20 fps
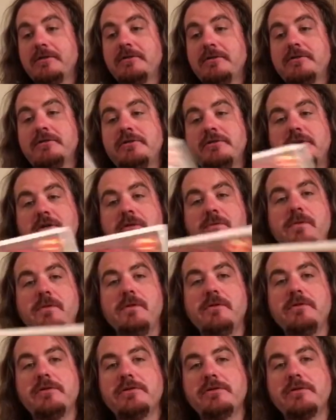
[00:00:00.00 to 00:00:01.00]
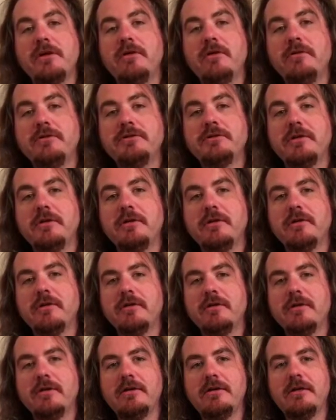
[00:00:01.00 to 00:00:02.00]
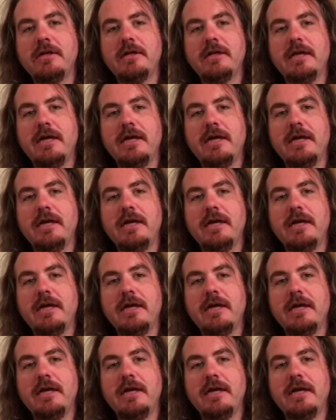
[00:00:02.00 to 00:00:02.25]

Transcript: Super Soldier. You